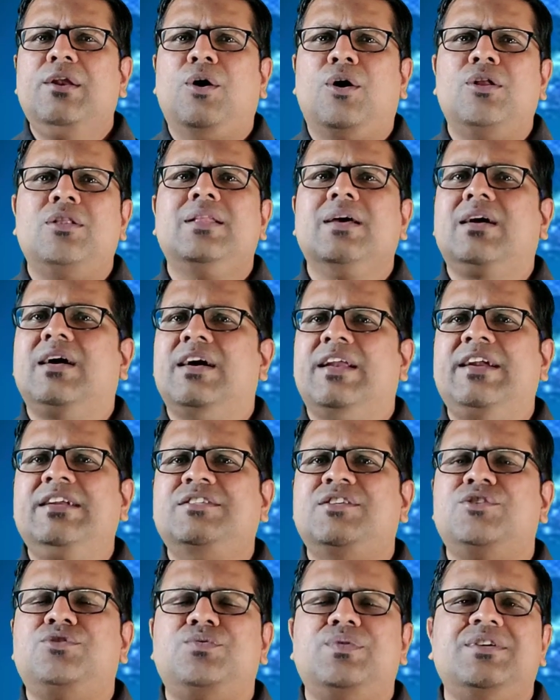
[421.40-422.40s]
in all, the
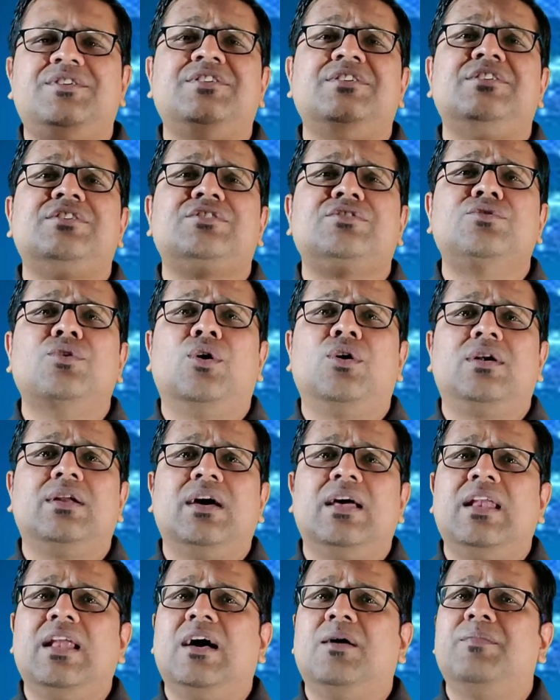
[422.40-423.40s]
current situation is not
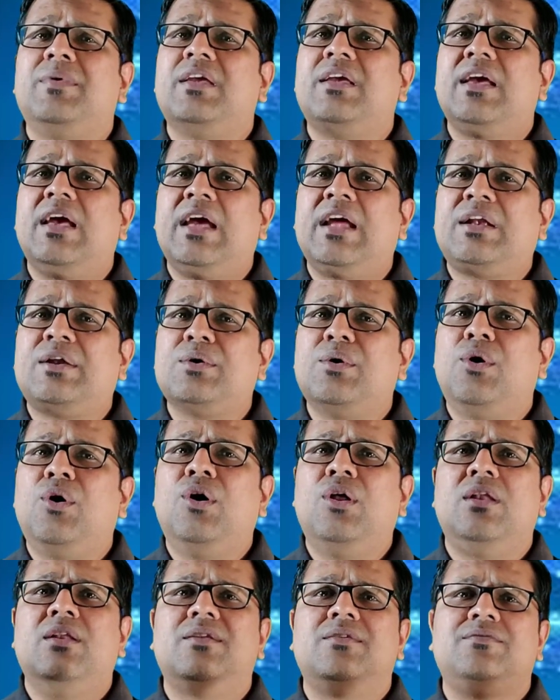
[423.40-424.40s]
alarming at
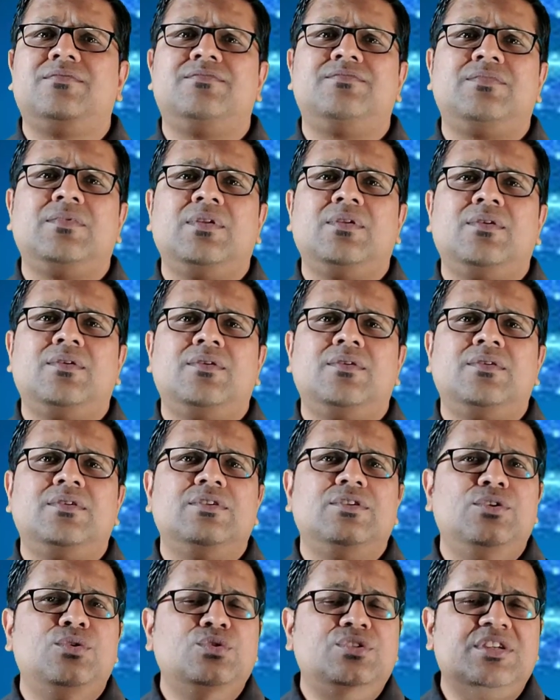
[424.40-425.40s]
all.
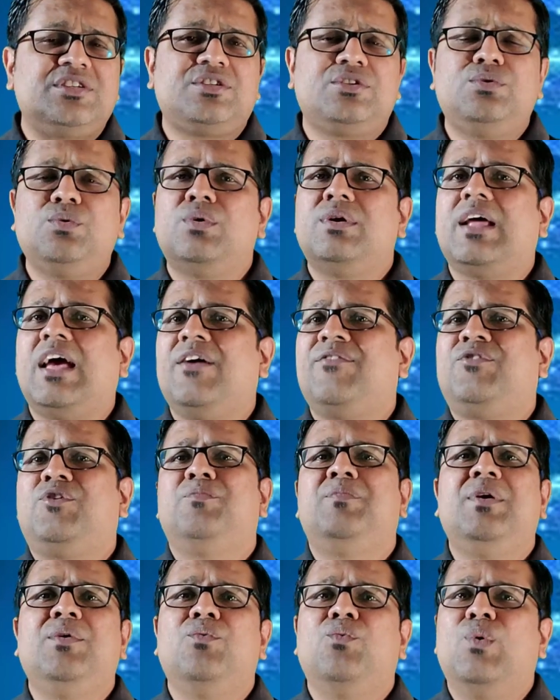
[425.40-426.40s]
You just don't have
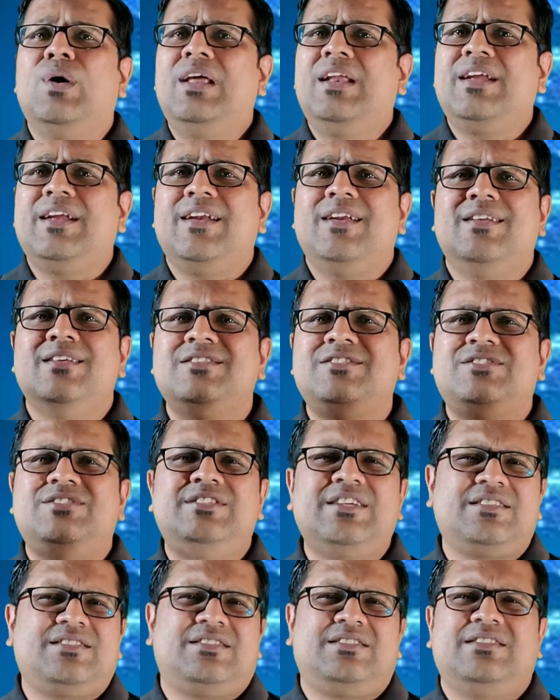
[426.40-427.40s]
to be worried. It's
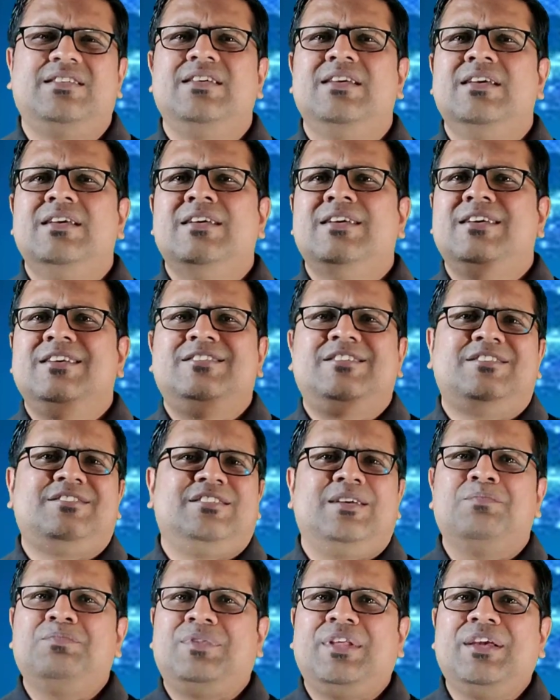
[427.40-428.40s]
just
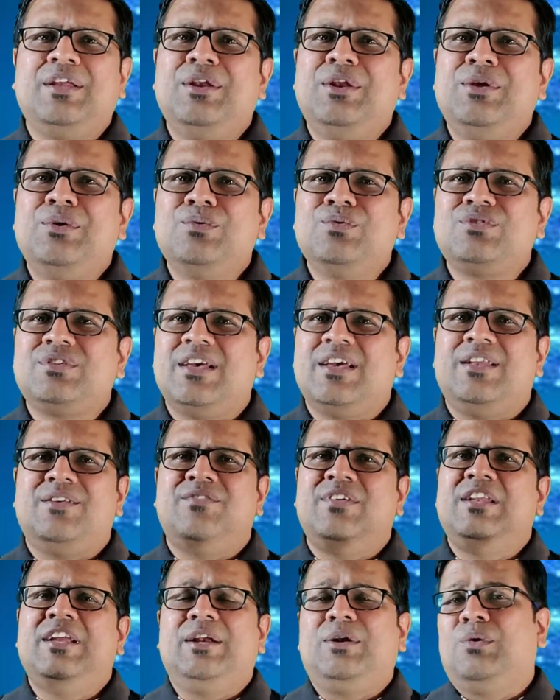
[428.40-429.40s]
something news, and
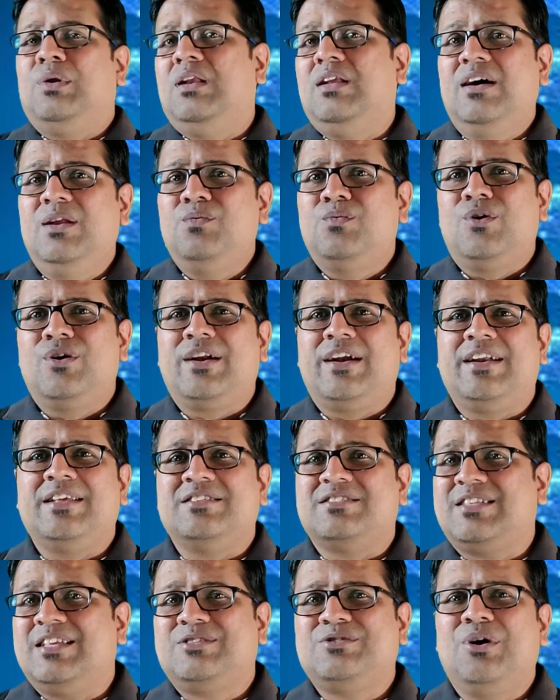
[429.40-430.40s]
we need to learn what it
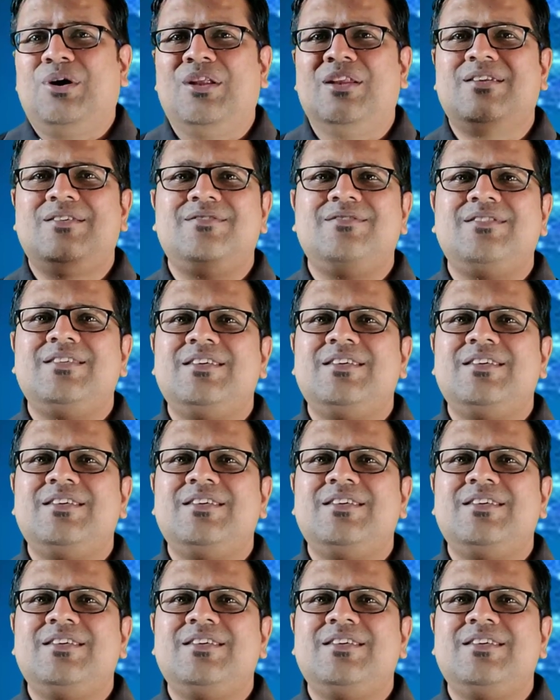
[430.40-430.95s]
is. That's all.